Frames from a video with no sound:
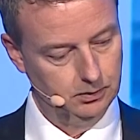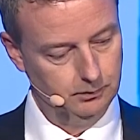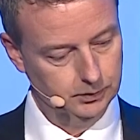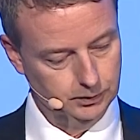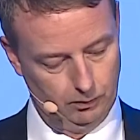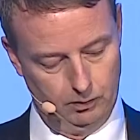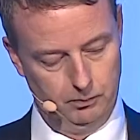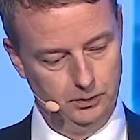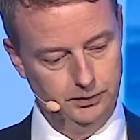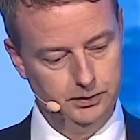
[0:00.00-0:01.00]
covers
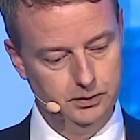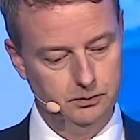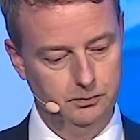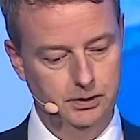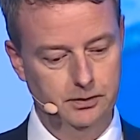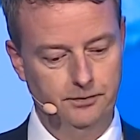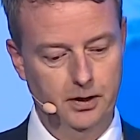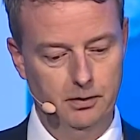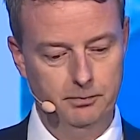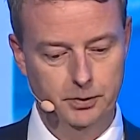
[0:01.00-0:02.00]
almost
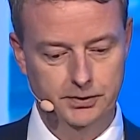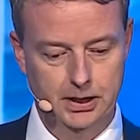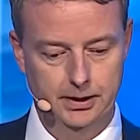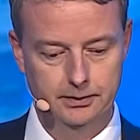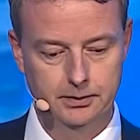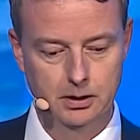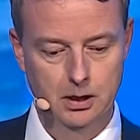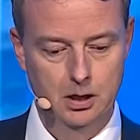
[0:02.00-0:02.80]
25%